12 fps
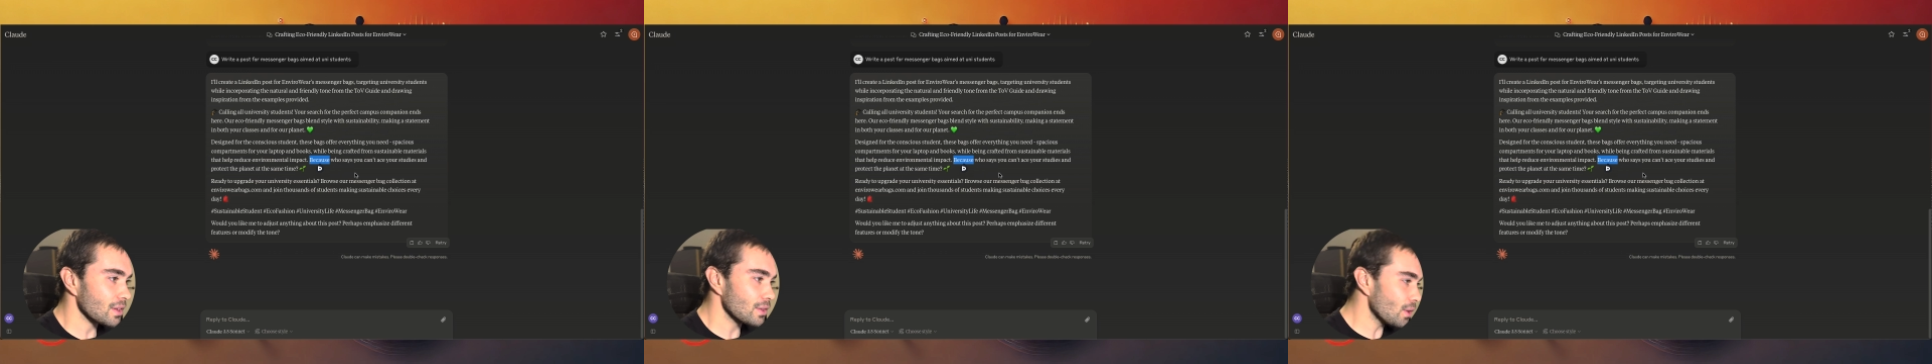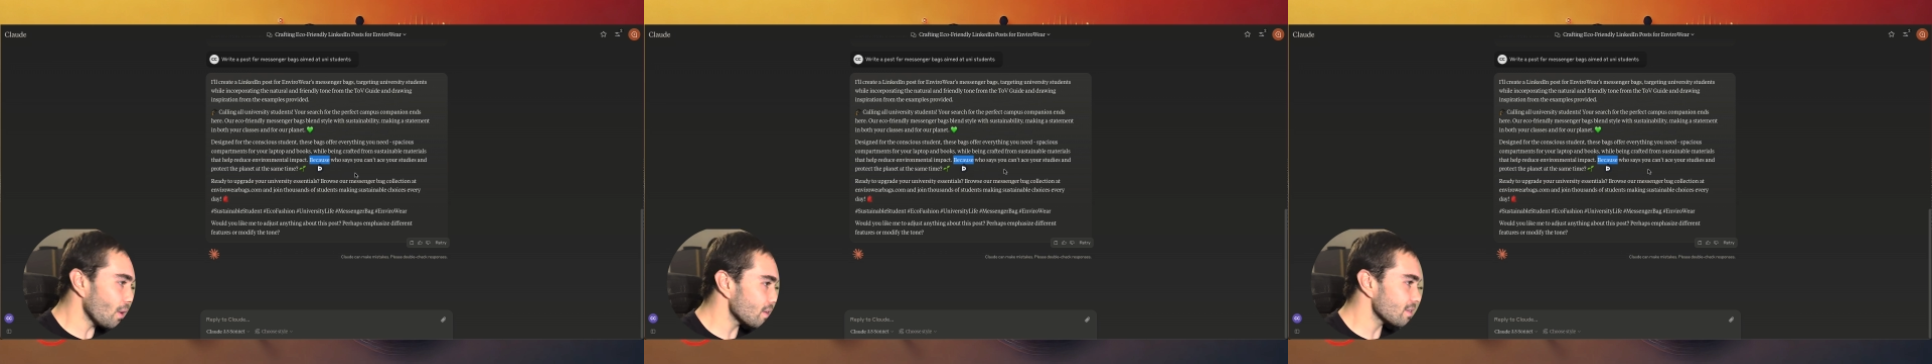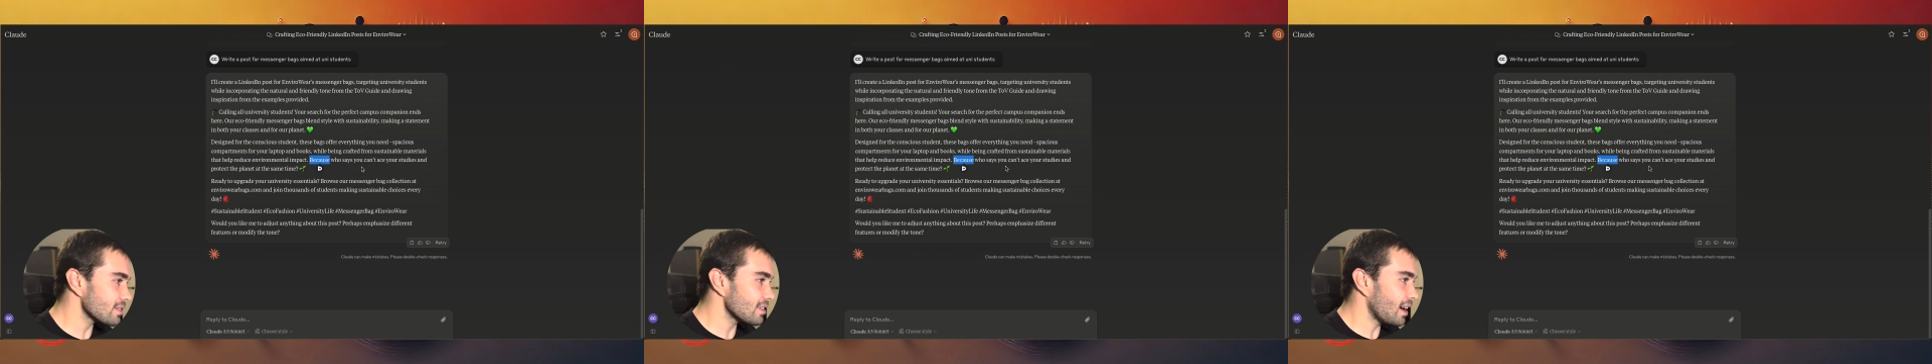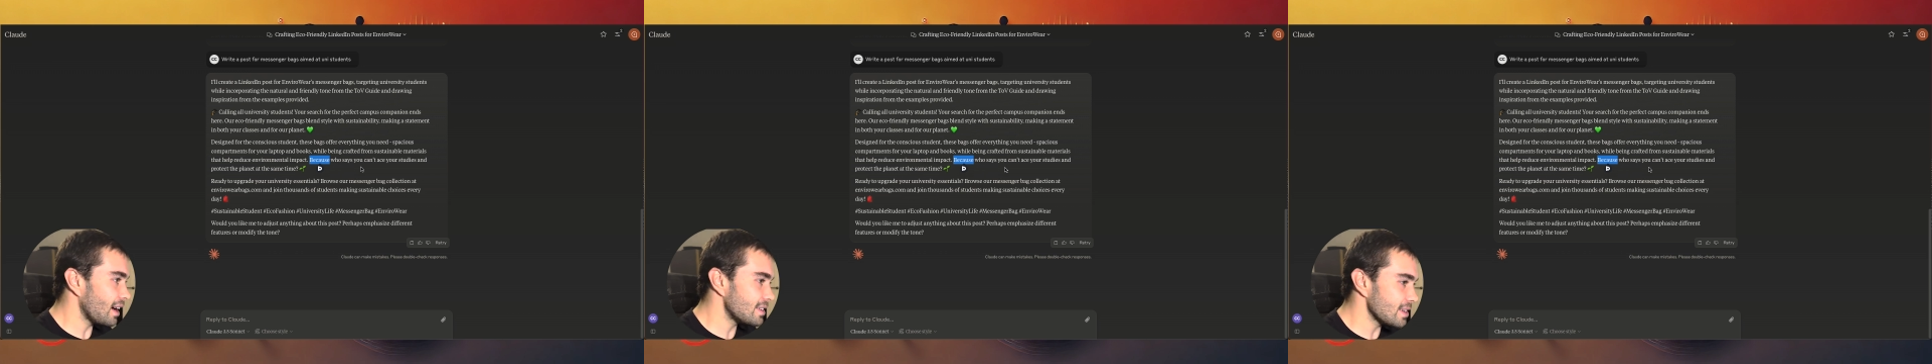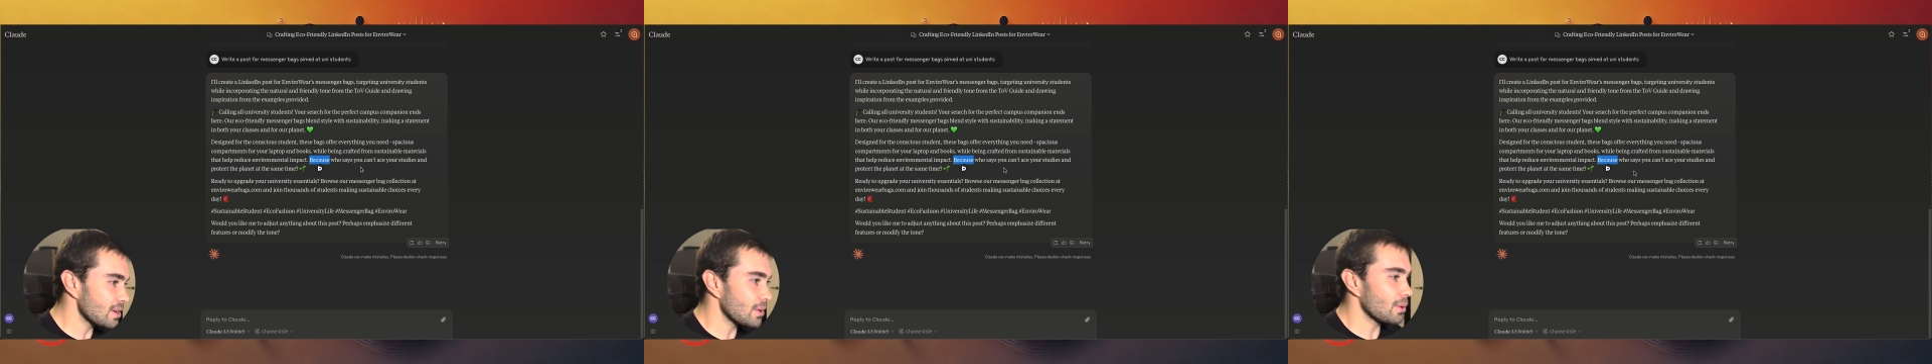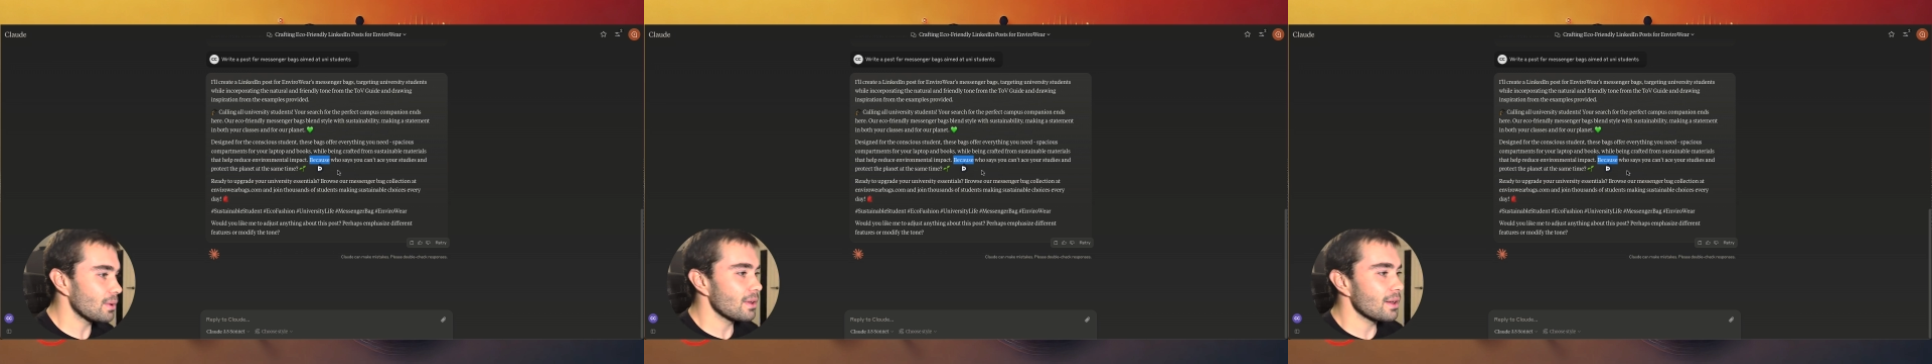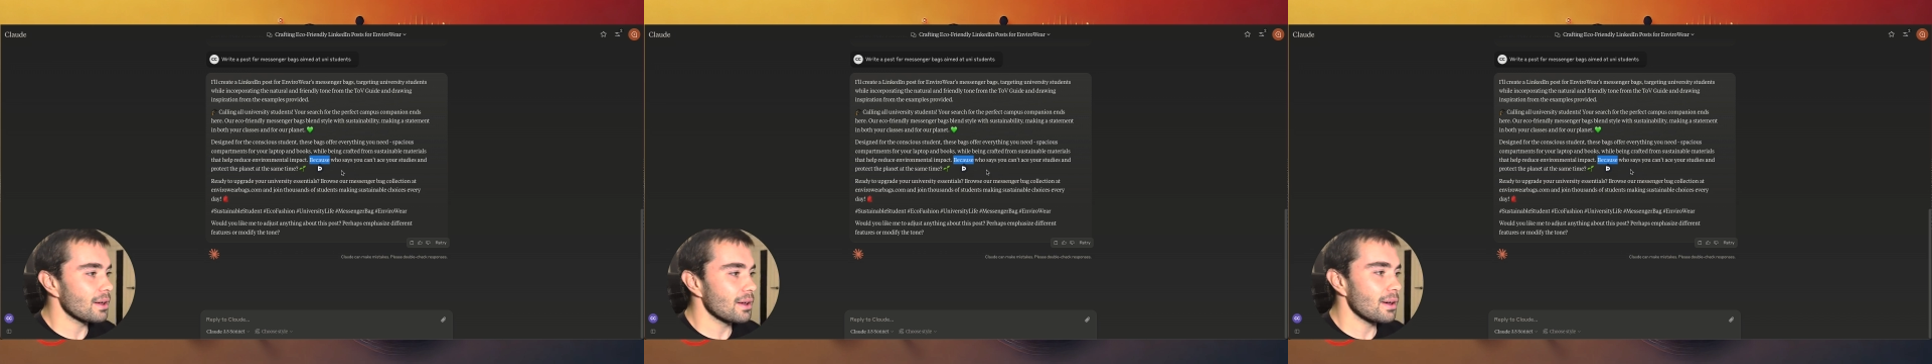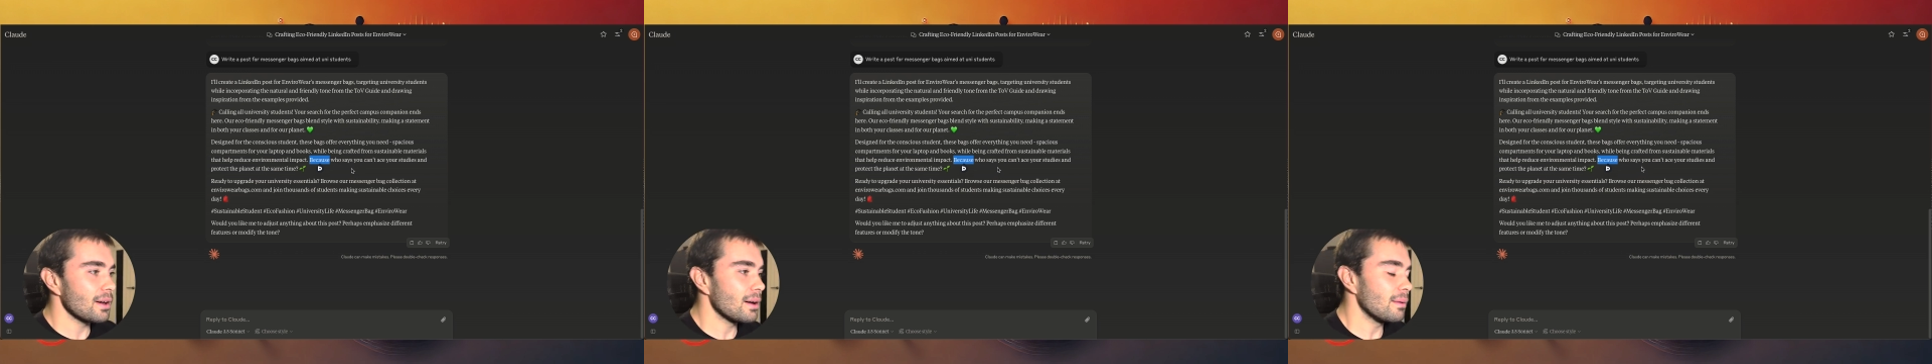Not ideal,
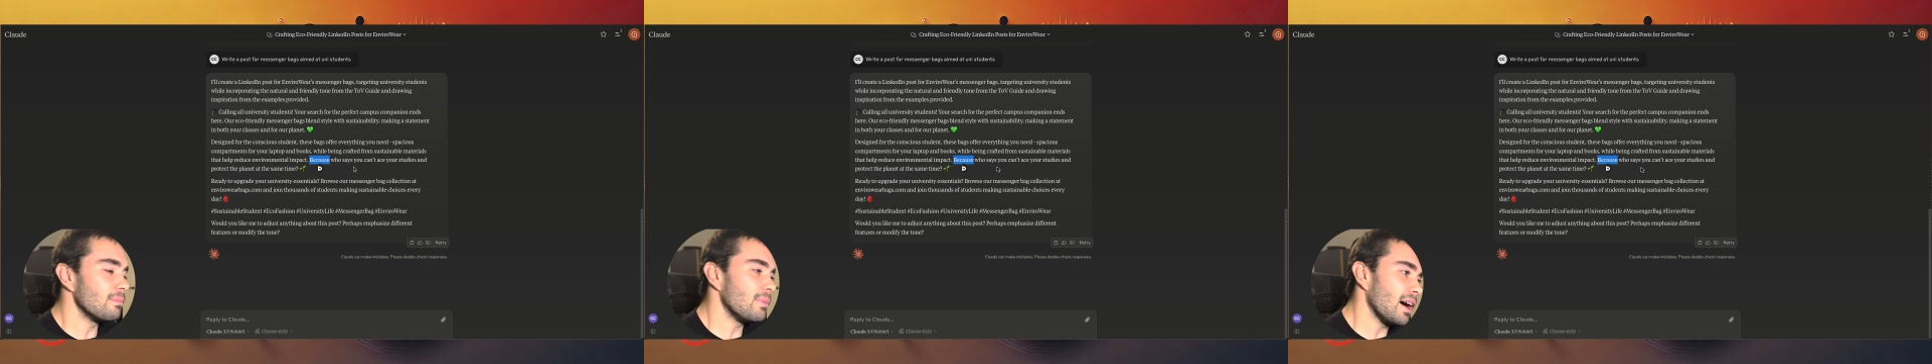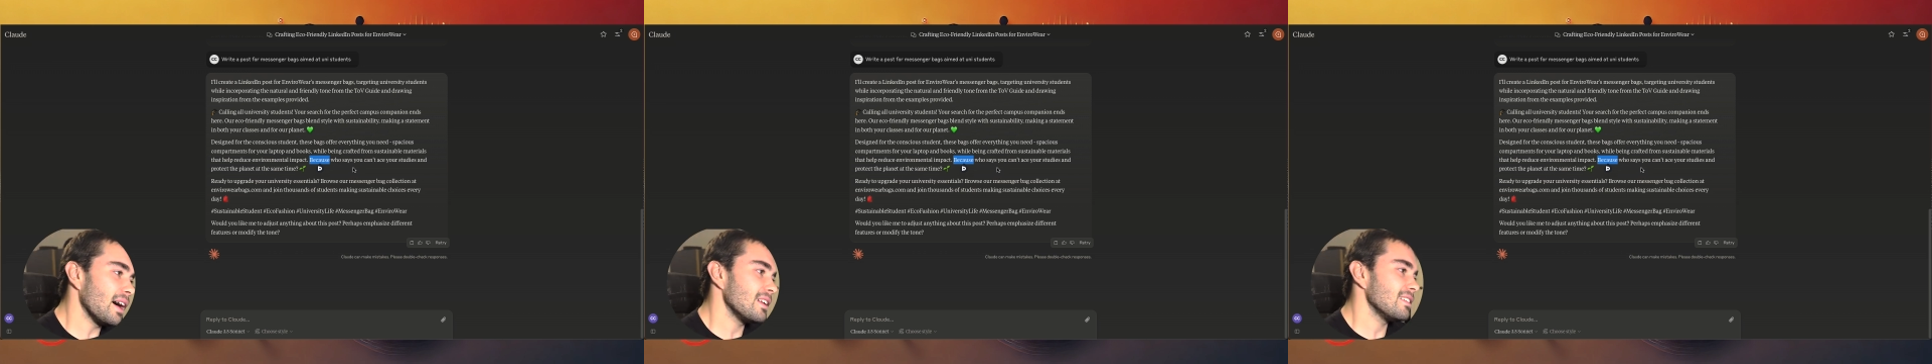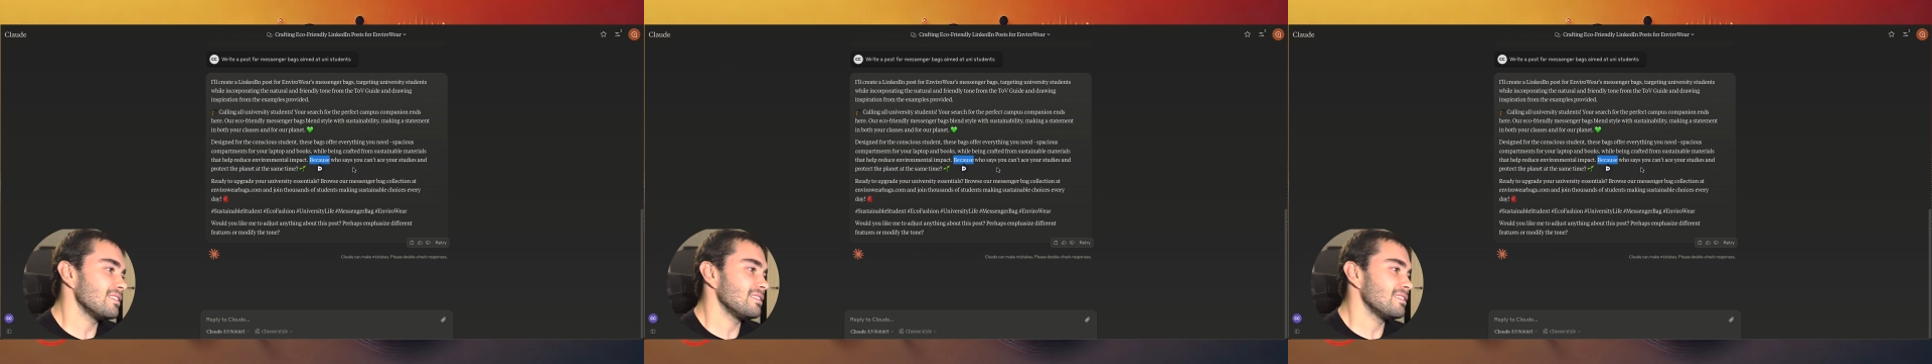but